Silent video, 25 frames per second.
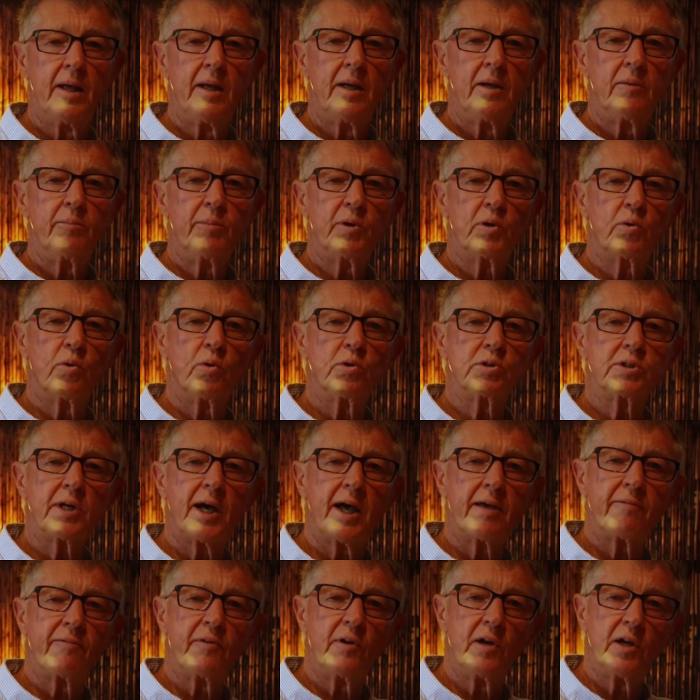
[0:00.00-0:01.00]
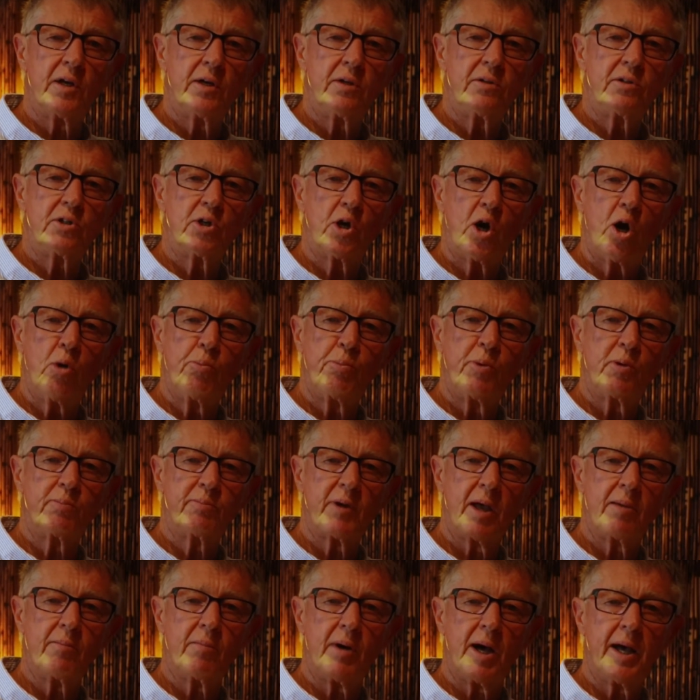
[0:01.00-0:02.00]
because I've learned to open
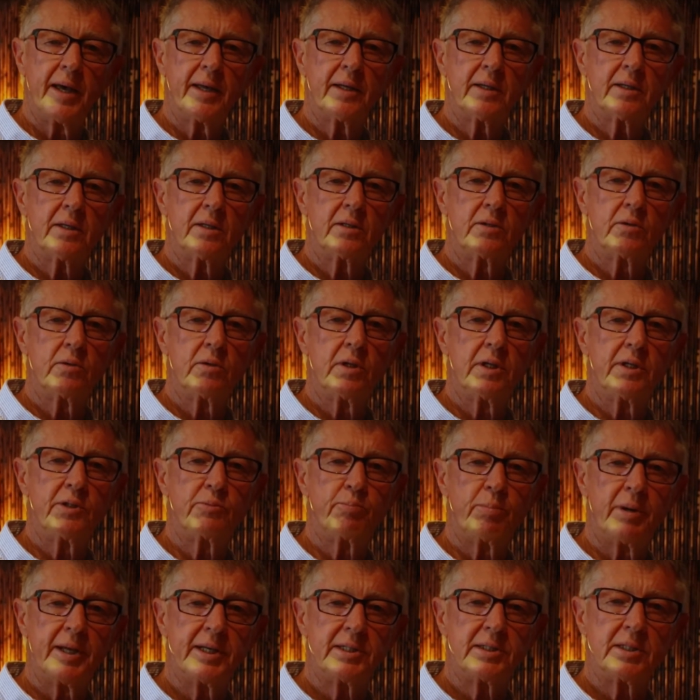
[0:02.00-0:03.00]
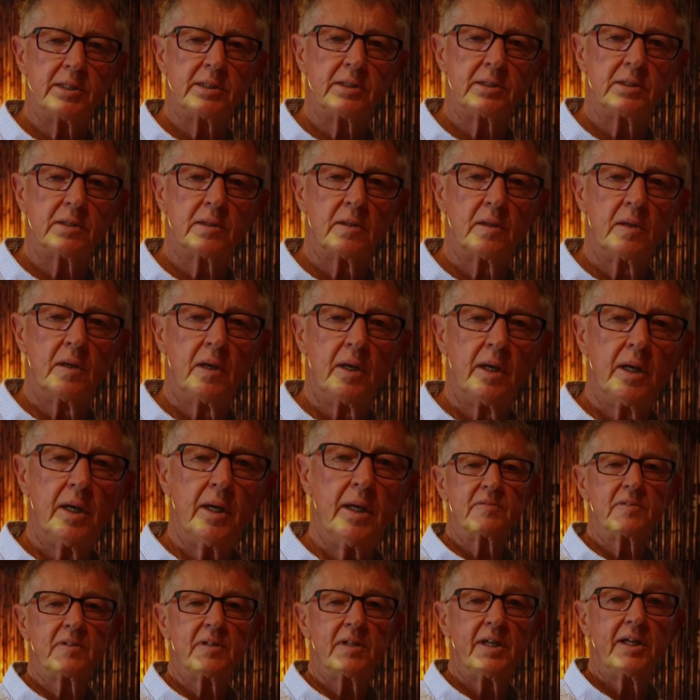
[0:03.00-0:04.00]
my mind to these blessings.
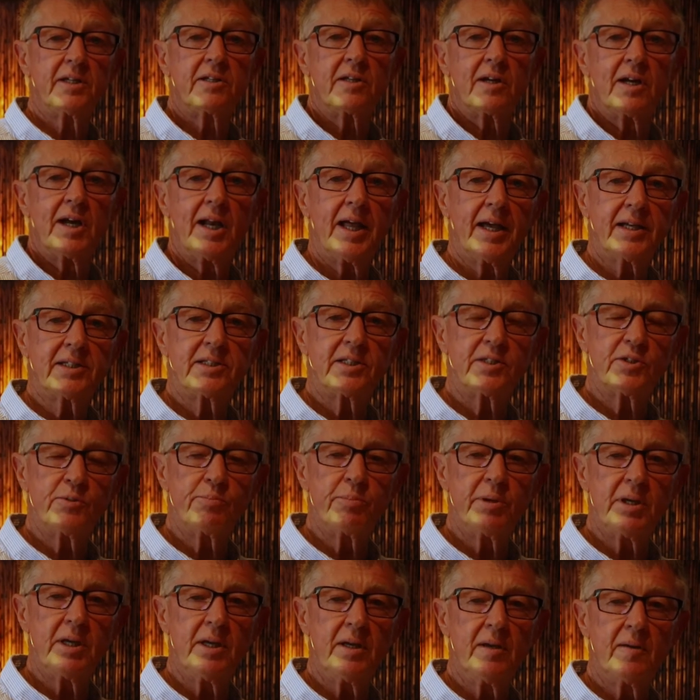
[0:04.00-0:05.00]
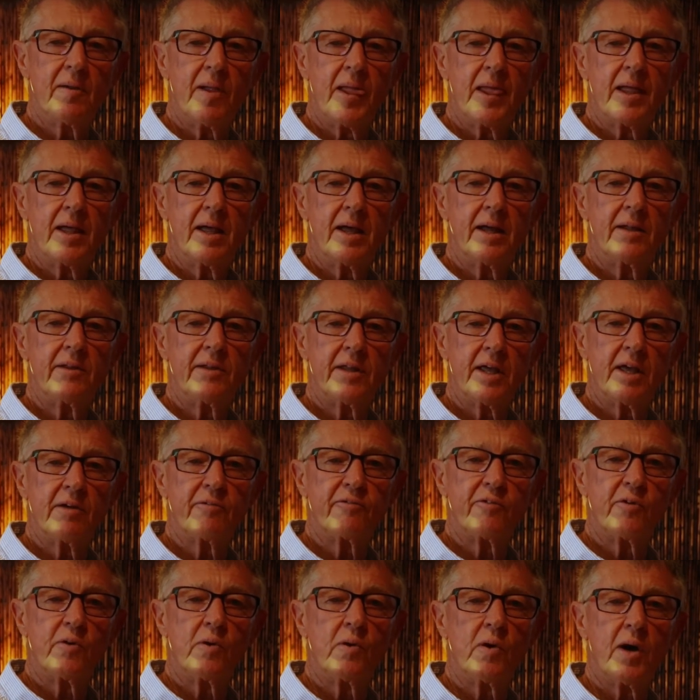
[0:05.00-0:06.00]
It relaxes me, and
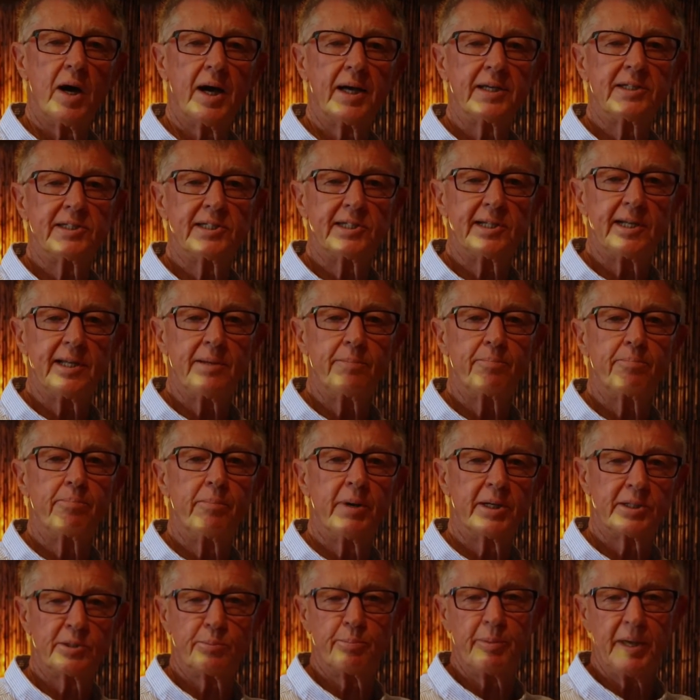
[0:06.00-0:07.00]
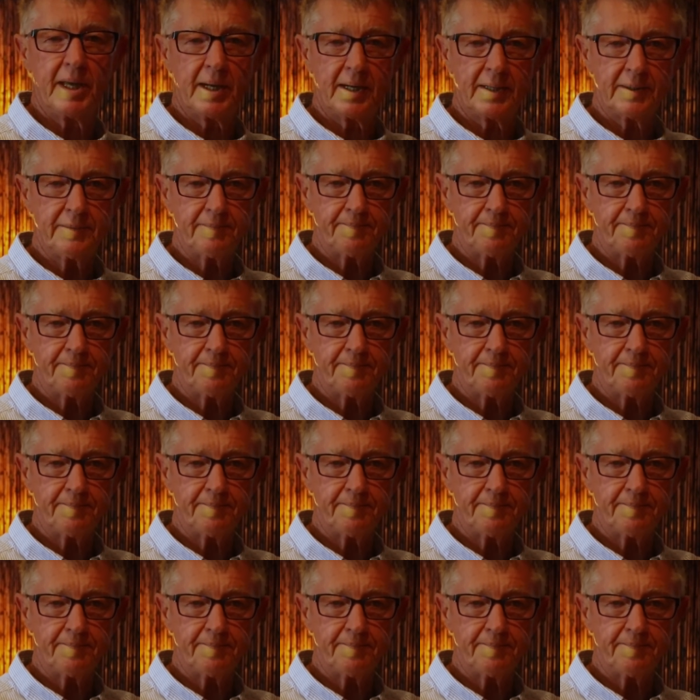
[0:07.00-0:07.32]
therefore I sleep much better.